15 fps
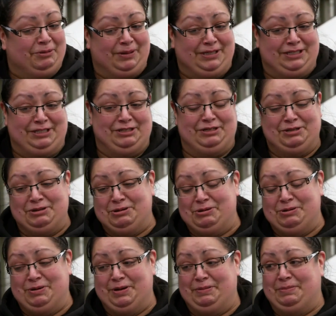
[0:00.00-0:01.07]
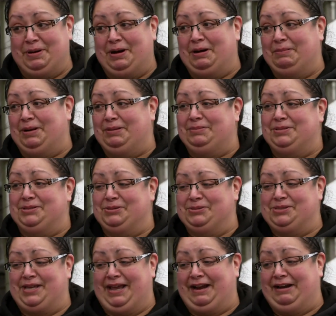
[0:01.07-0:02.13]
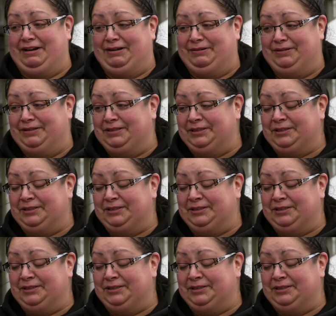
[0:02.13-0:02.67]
know what to do, and Mom, I'm so scared.